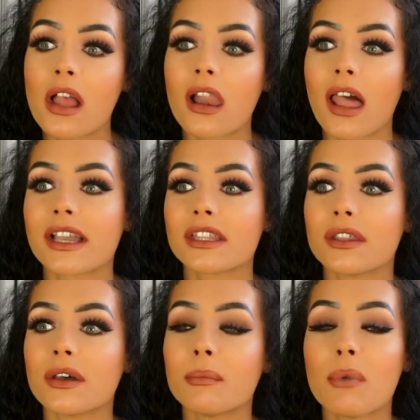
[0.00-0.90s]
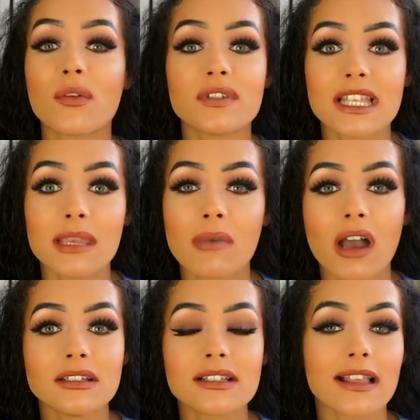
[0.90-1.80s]
like the poverty
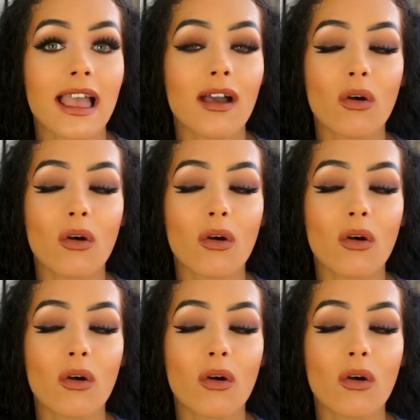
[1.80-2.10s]
mindset